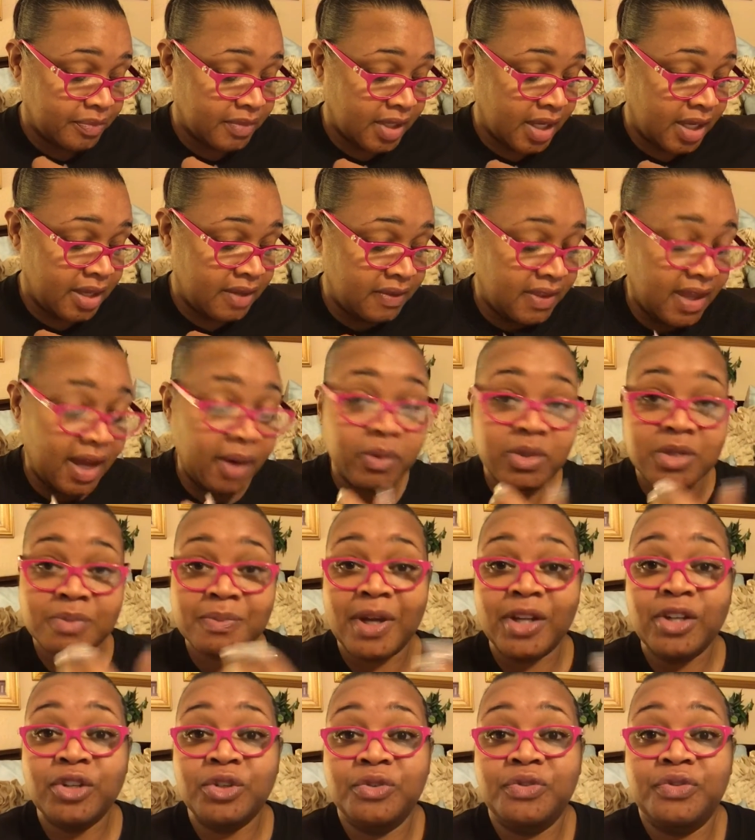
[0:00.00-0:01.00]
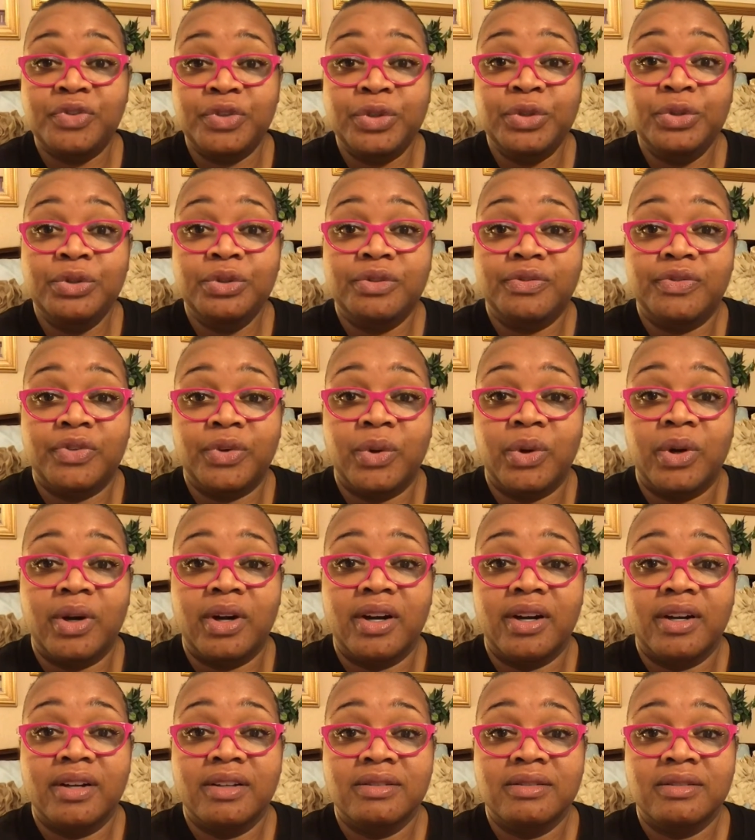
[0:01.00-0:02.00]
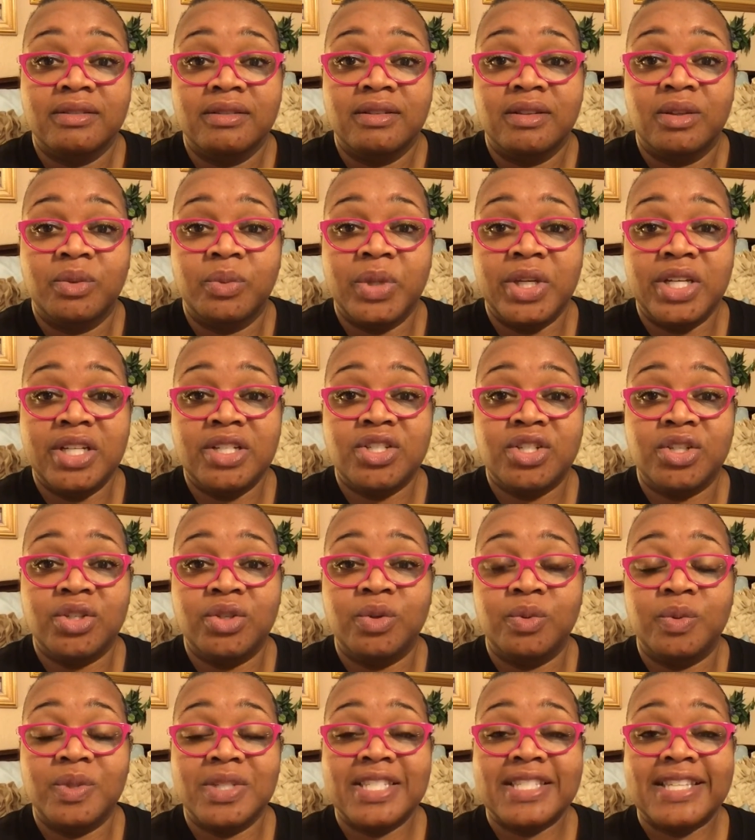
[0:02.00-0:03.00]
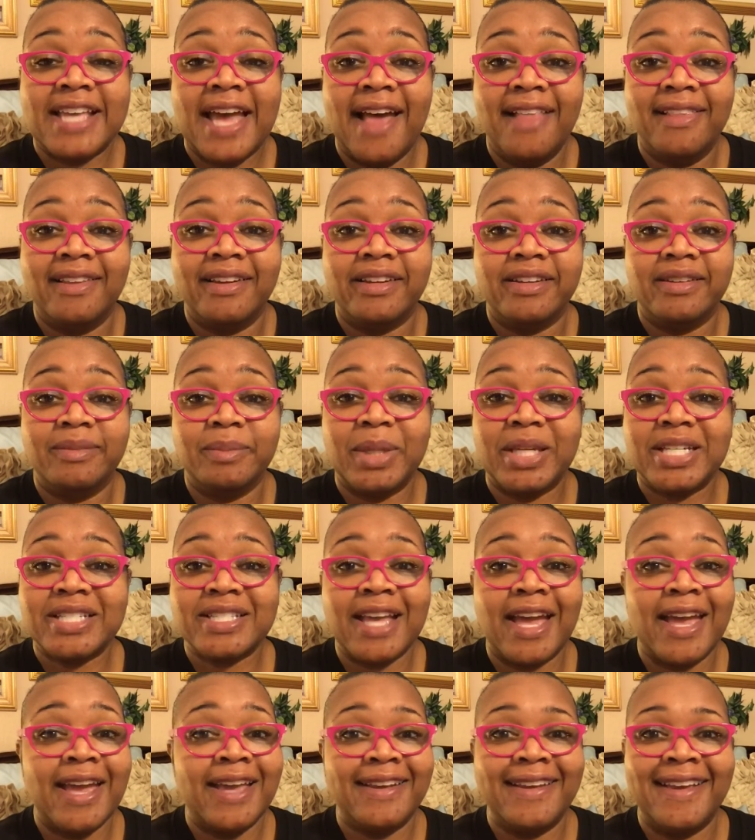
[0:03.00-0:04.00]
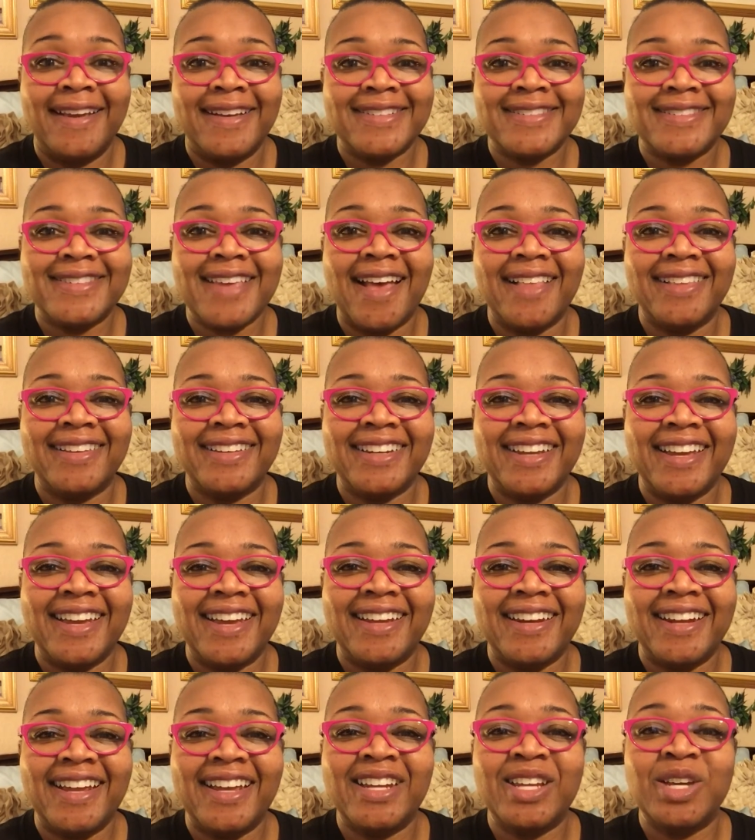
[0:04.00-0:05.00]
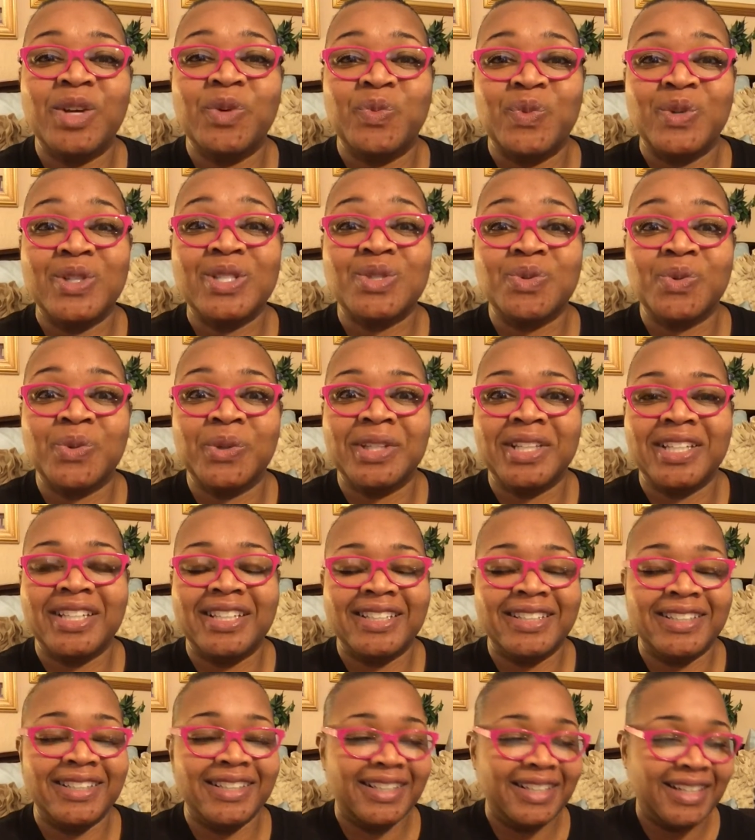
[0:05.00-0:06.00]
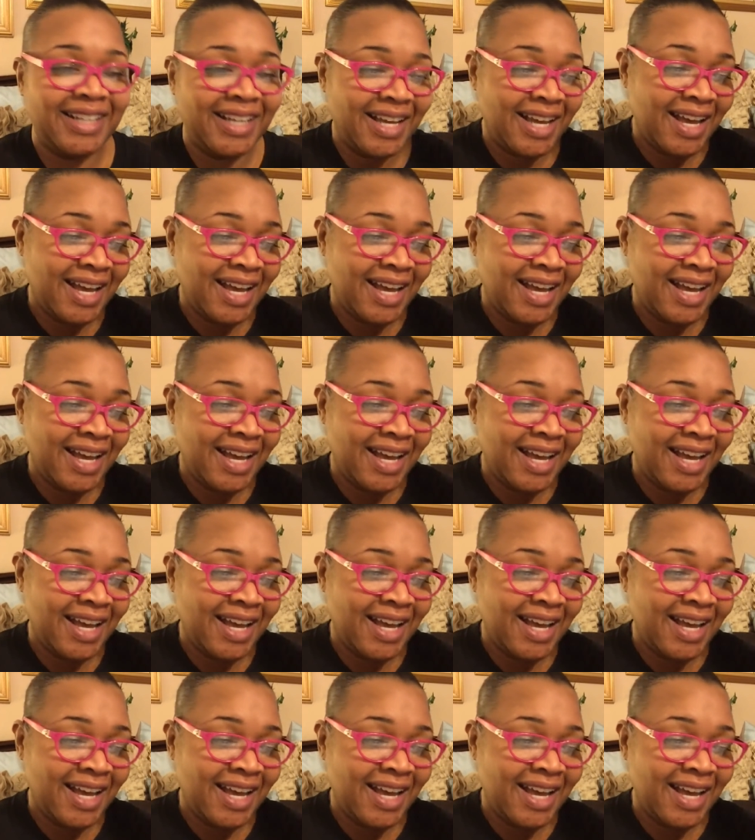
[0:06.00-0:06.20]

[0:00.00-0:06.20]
And that was my new food for the week too, was salad, because I hadn't had salad yet, and it was really good.